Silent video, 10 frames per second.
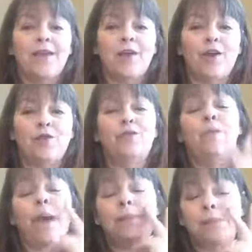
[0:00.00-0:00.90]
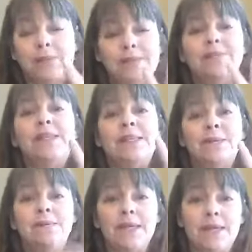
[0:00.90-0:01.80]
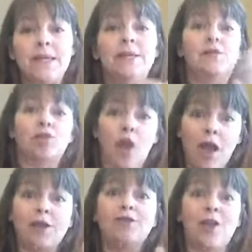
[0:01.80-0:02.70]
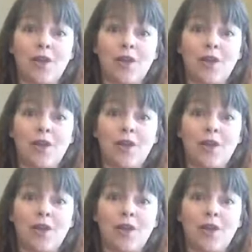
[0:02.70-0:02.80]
Now you probably have seen me talk